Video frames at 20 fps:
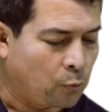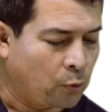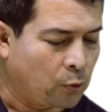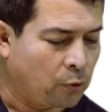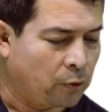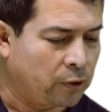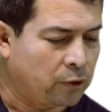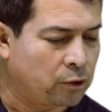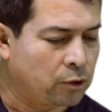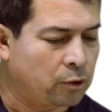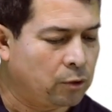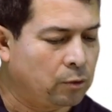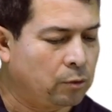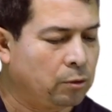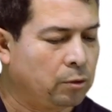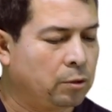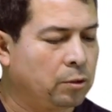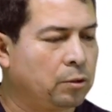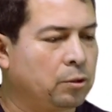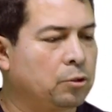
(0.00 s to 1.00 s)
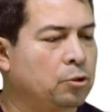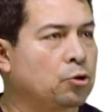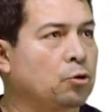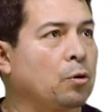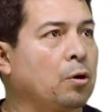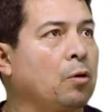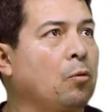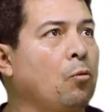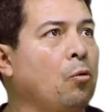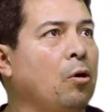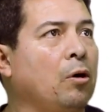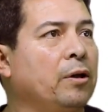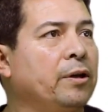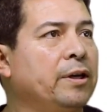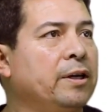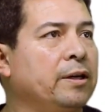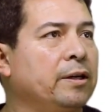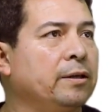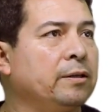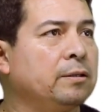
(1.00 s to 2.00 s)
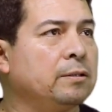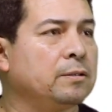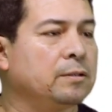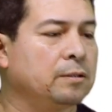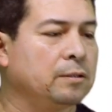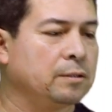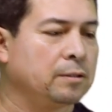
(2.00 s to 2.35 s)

We're going to draw a wall here